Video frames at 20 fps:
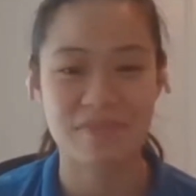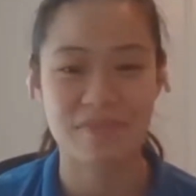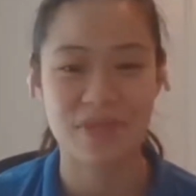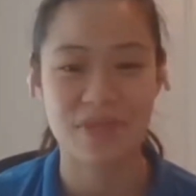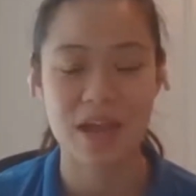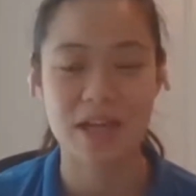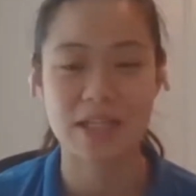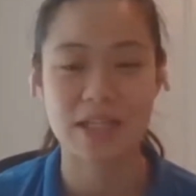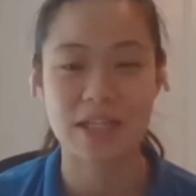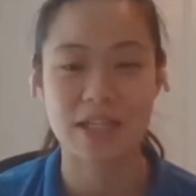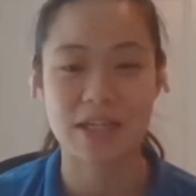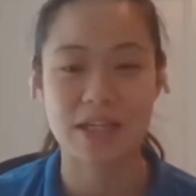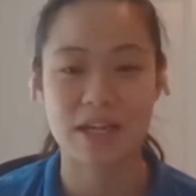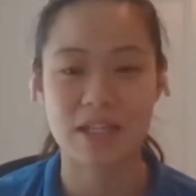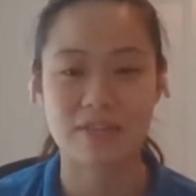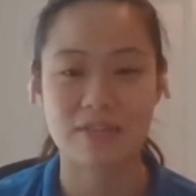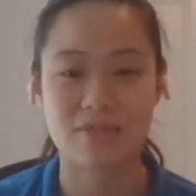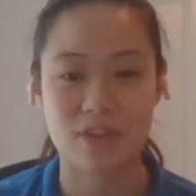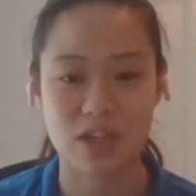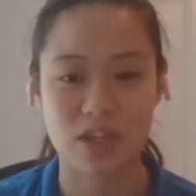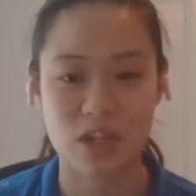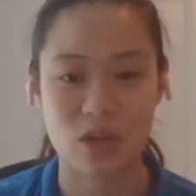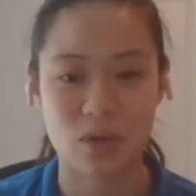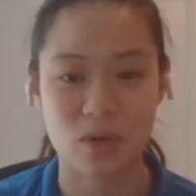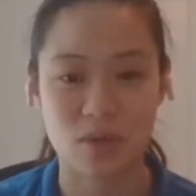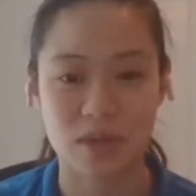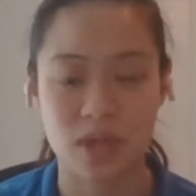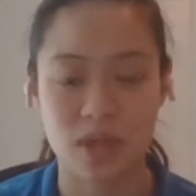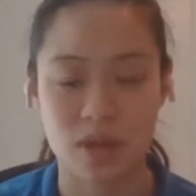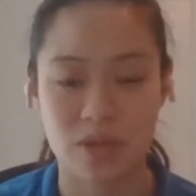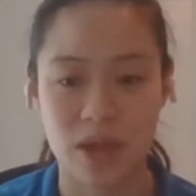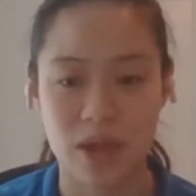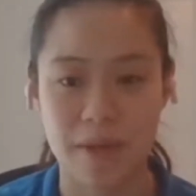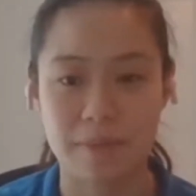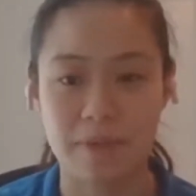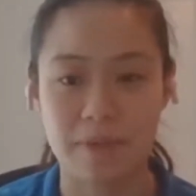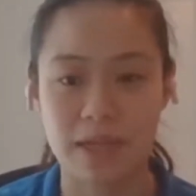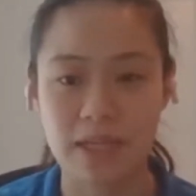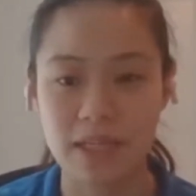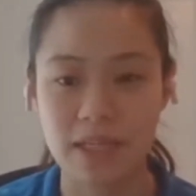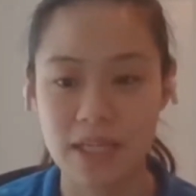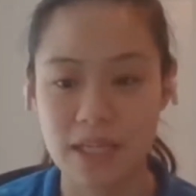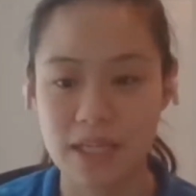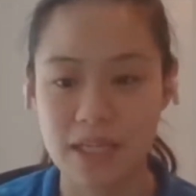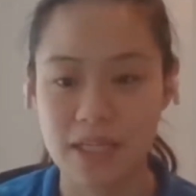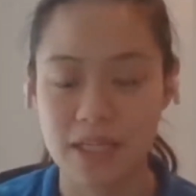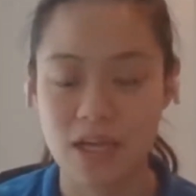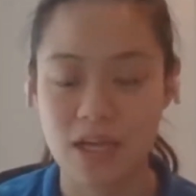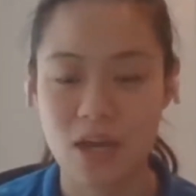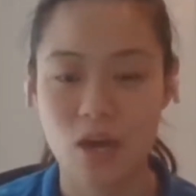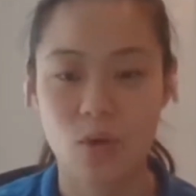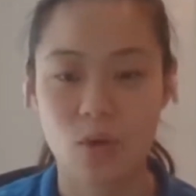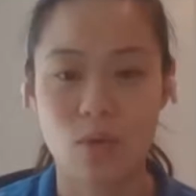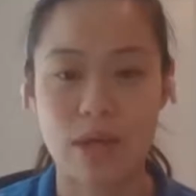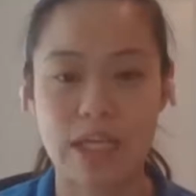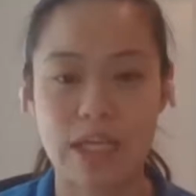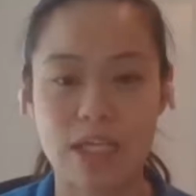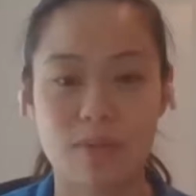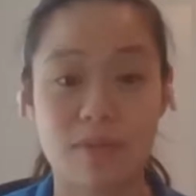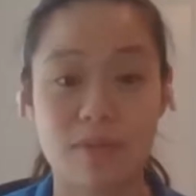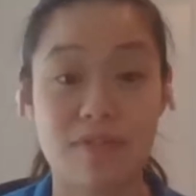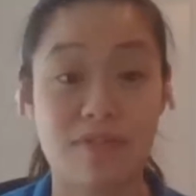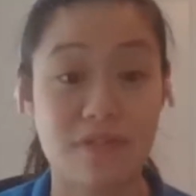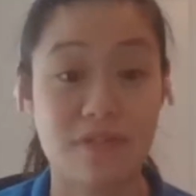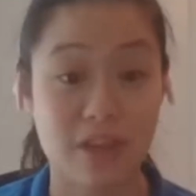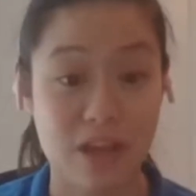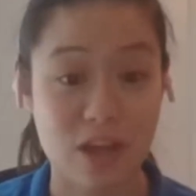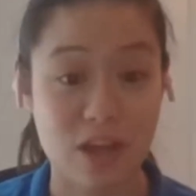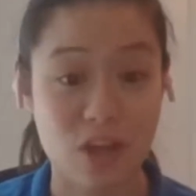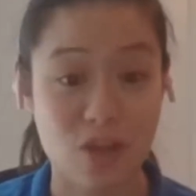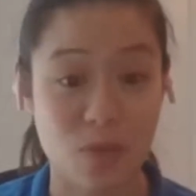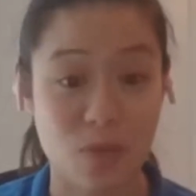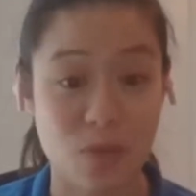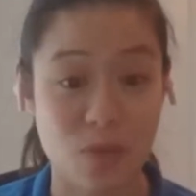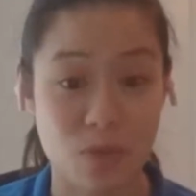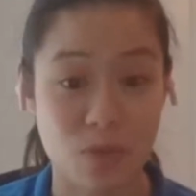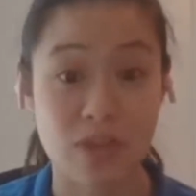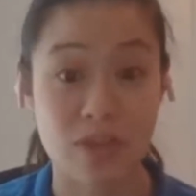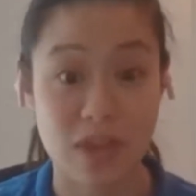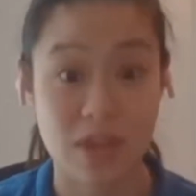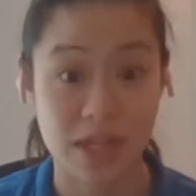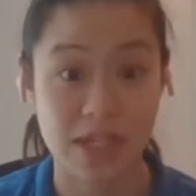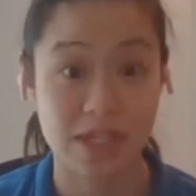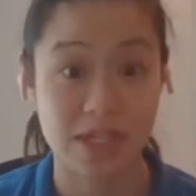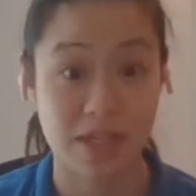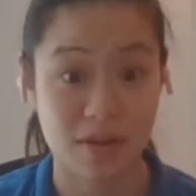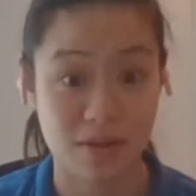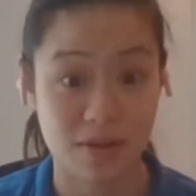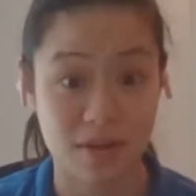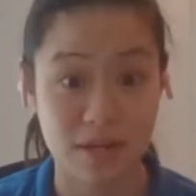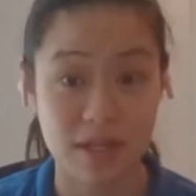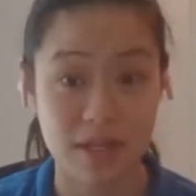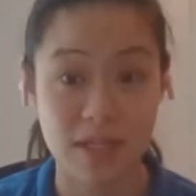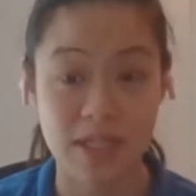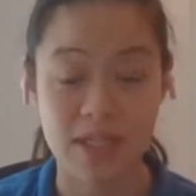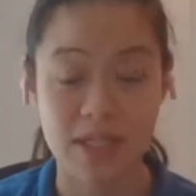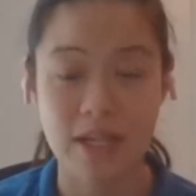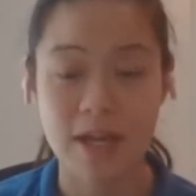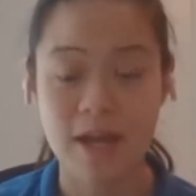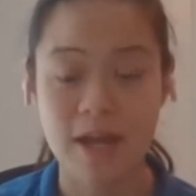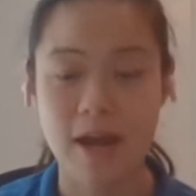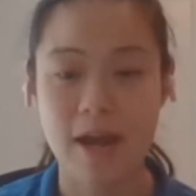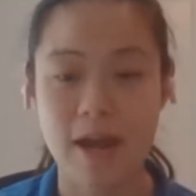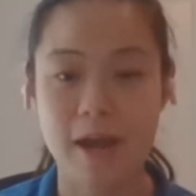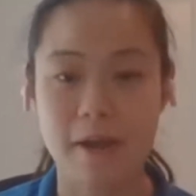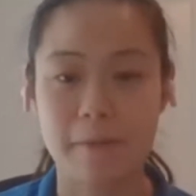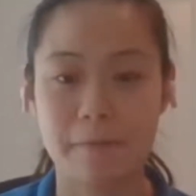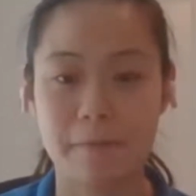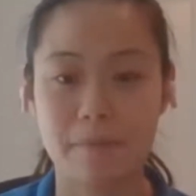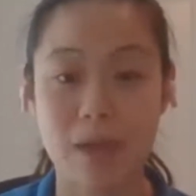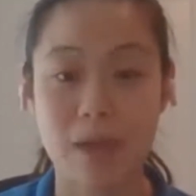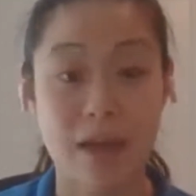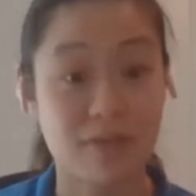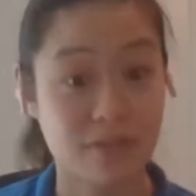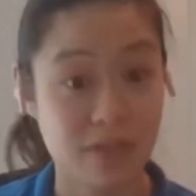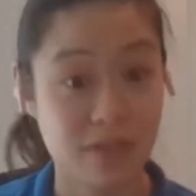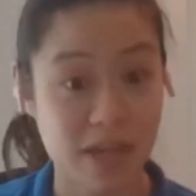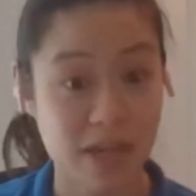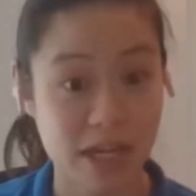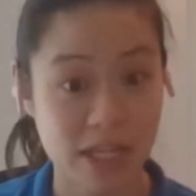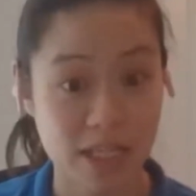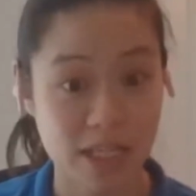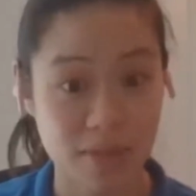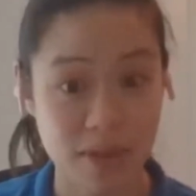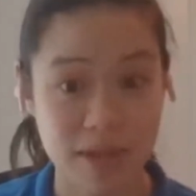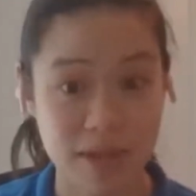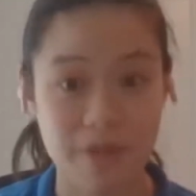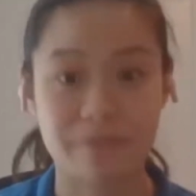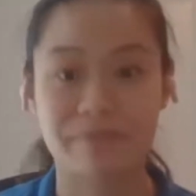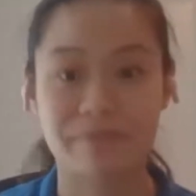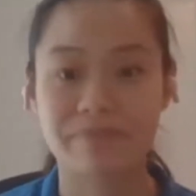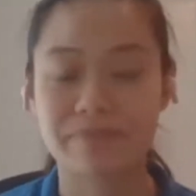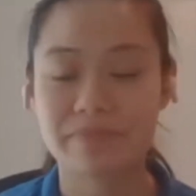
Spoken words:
exercise videos on that playlist once we finish with this series after next week.